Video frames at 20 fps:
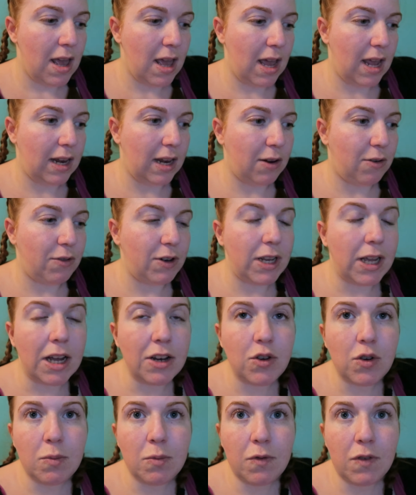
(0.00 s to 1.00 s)
and I already
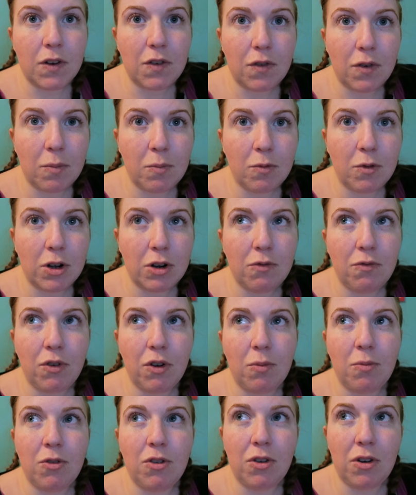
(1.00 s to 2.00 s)
had to move it from one
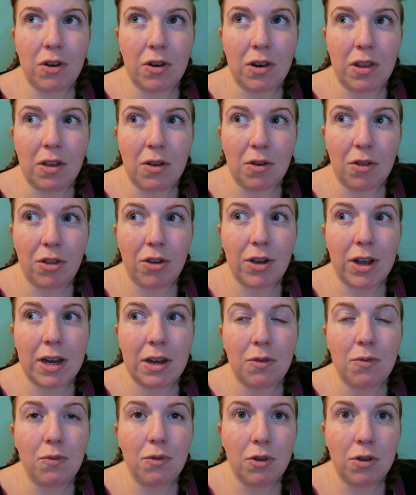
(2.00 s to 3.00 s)
room to the other
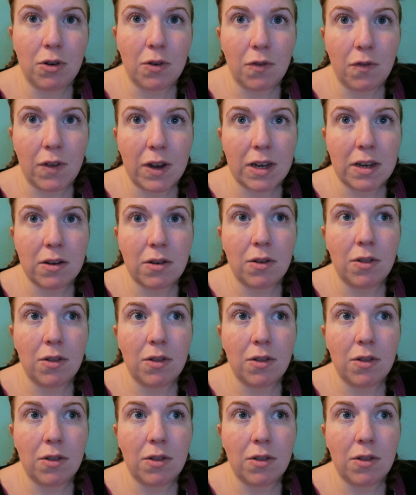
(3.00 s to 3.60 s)
and it would not fit